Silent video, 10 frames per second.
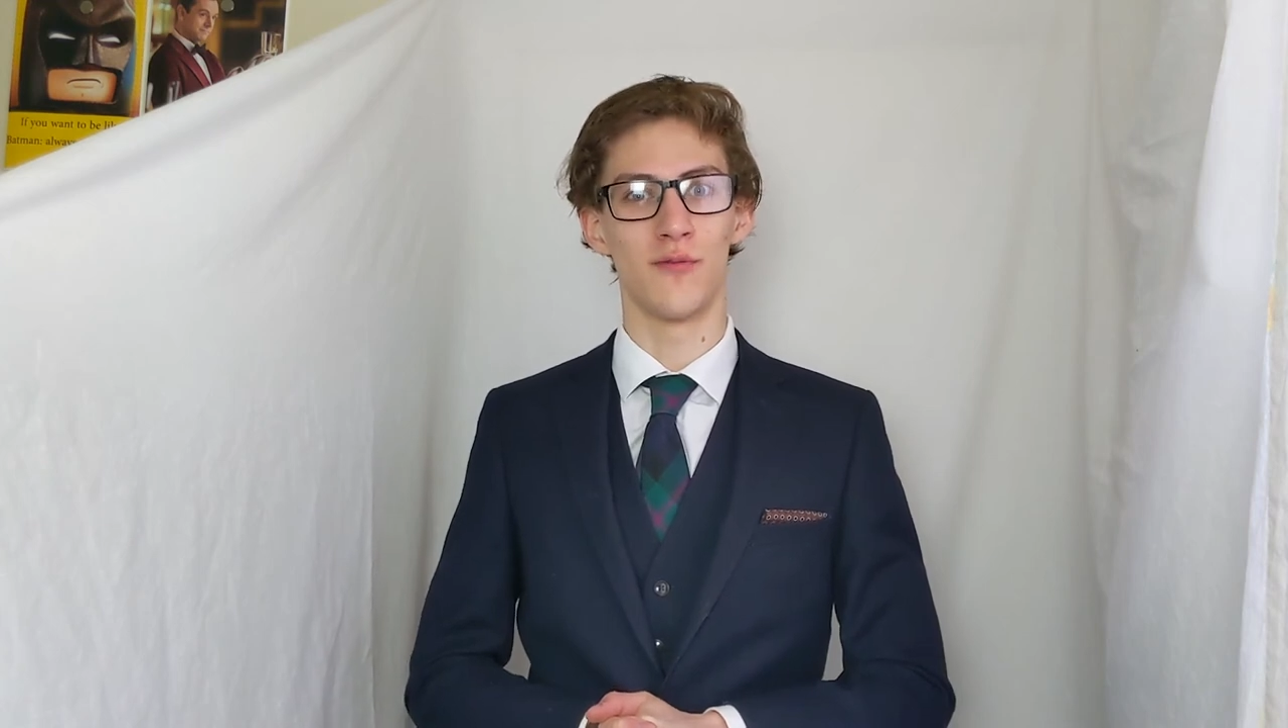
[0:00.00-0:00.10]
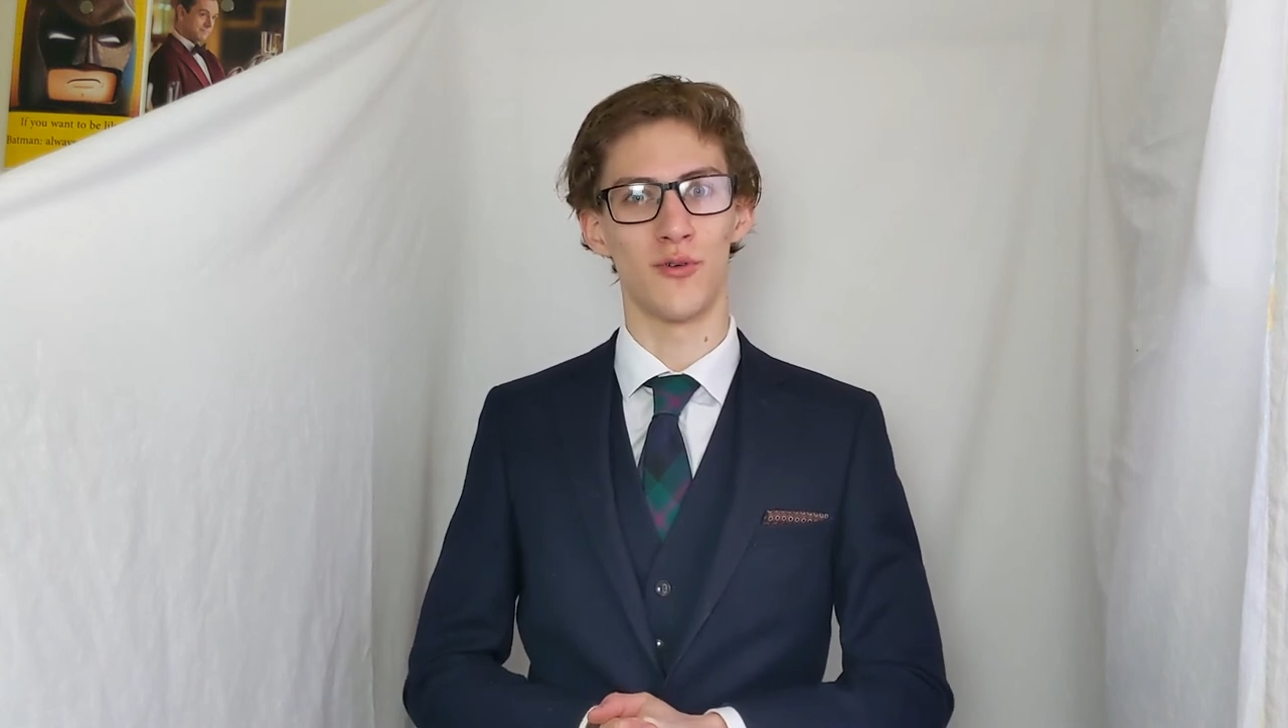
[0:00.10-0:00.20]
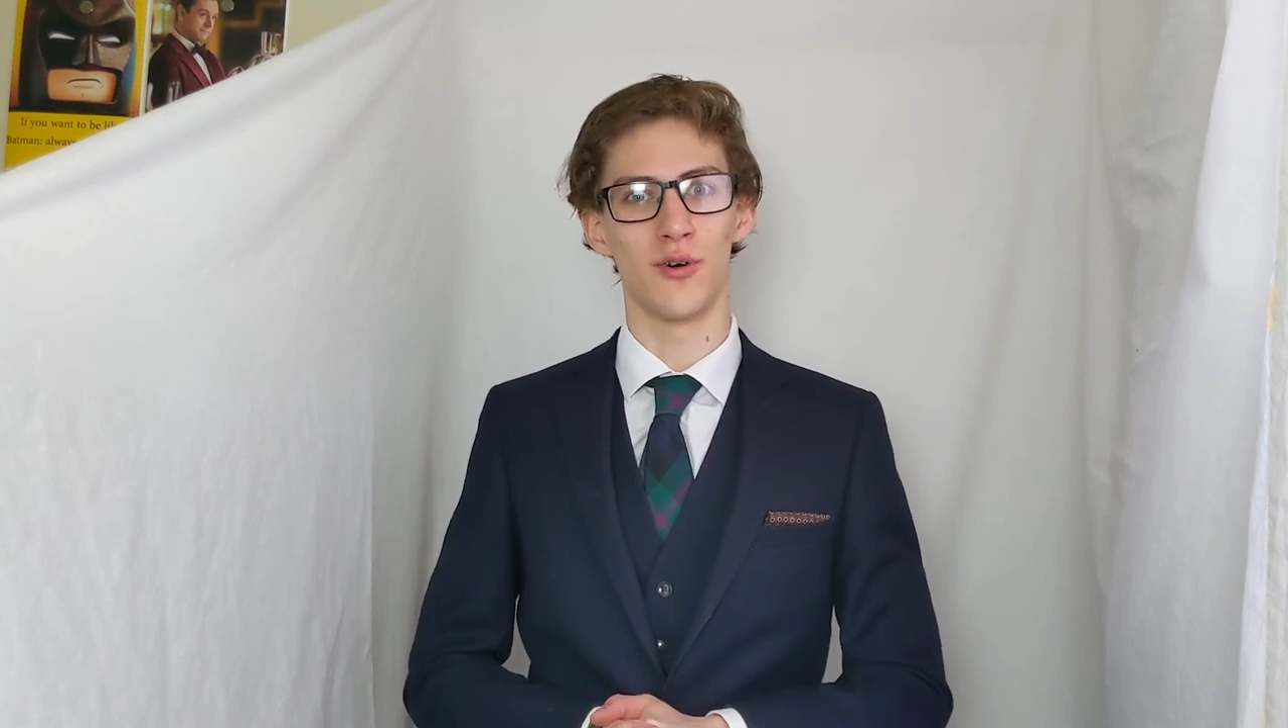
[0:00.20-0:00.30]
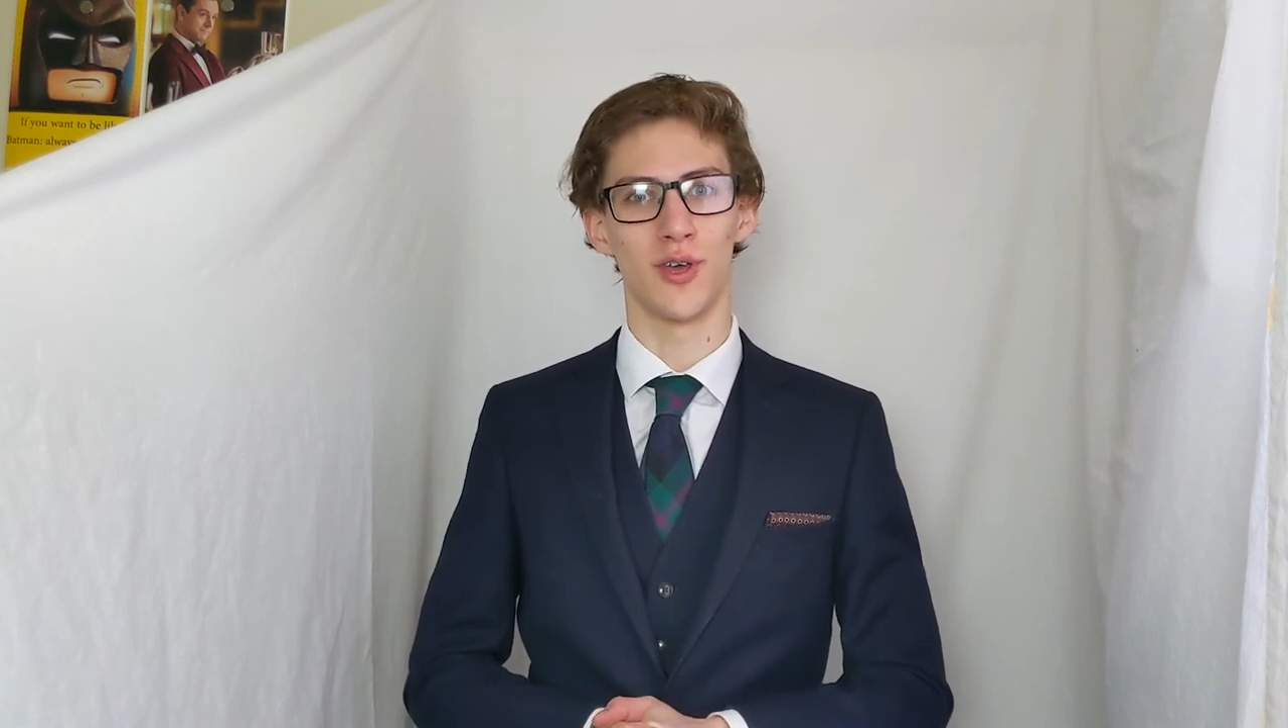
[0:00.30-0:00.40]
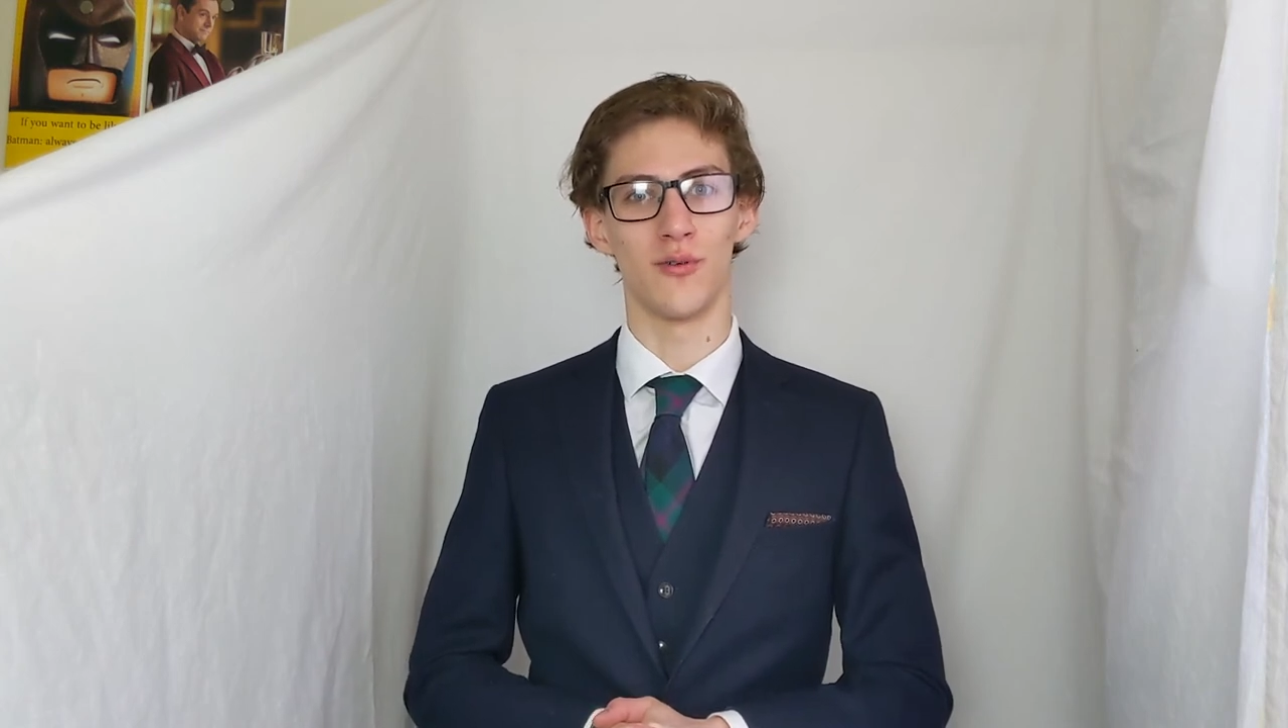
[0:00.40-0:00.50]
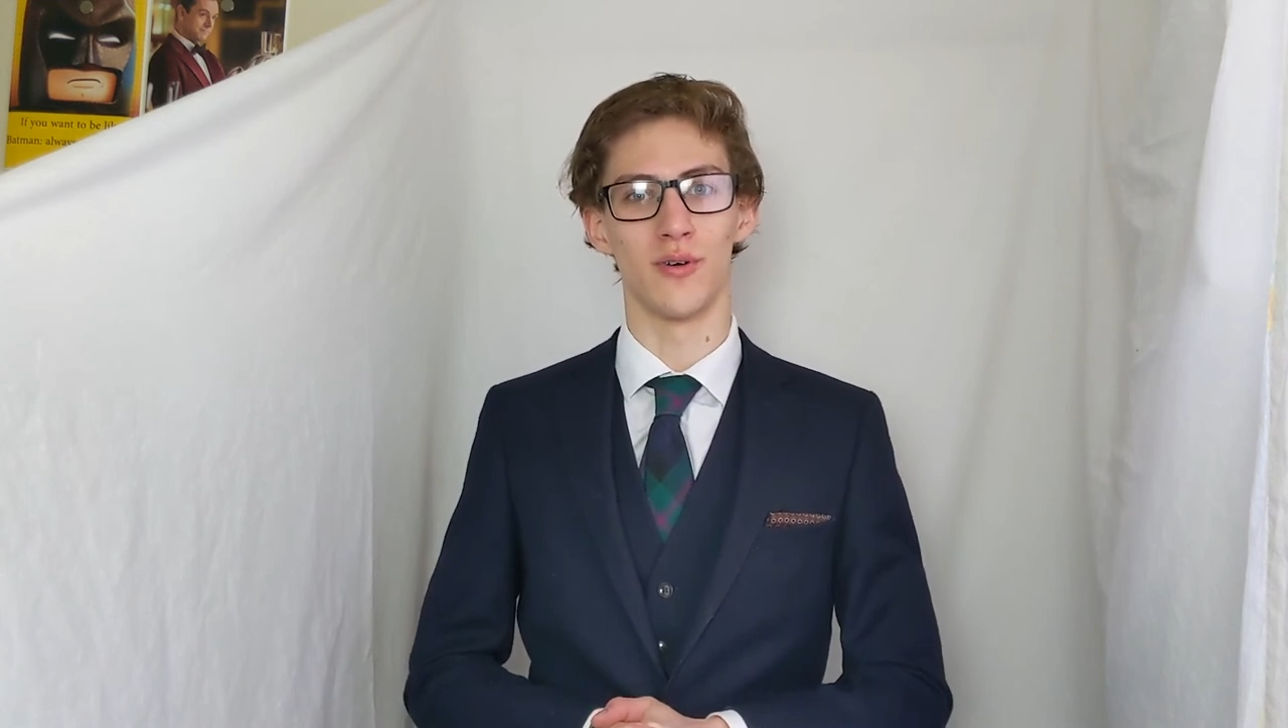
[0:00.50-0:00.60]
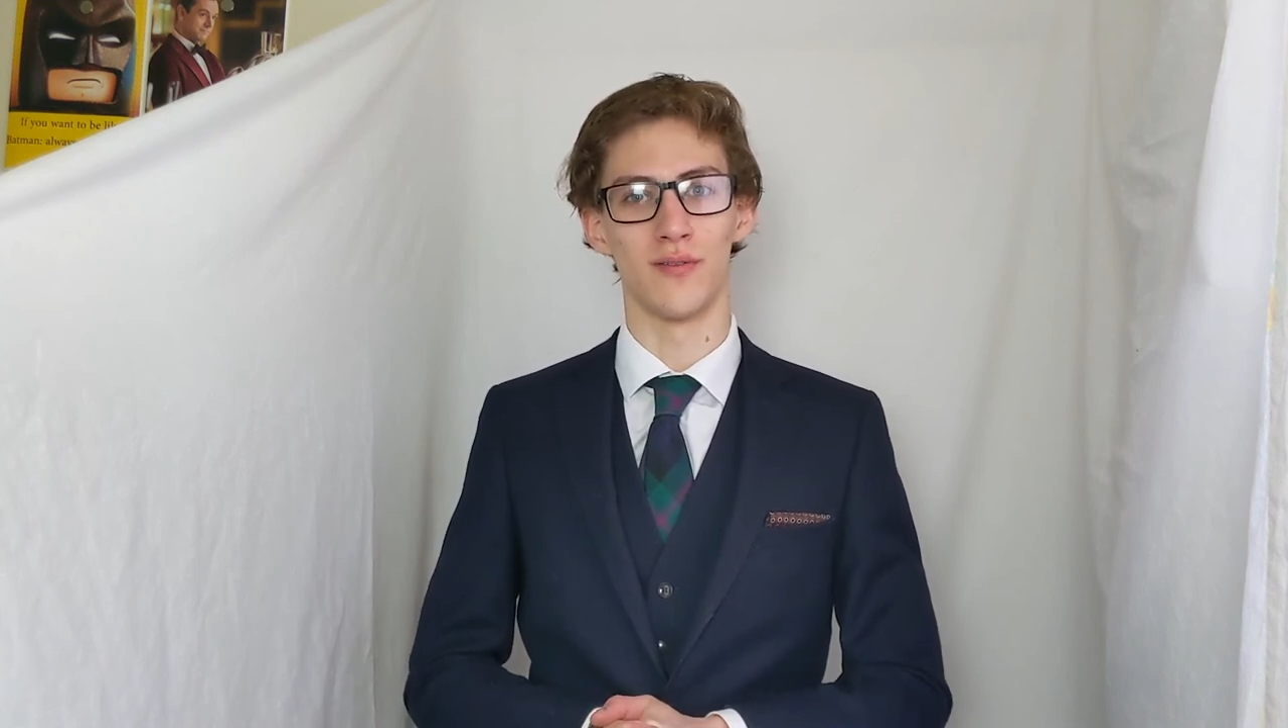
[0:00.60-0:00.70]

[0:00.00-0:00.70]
it for you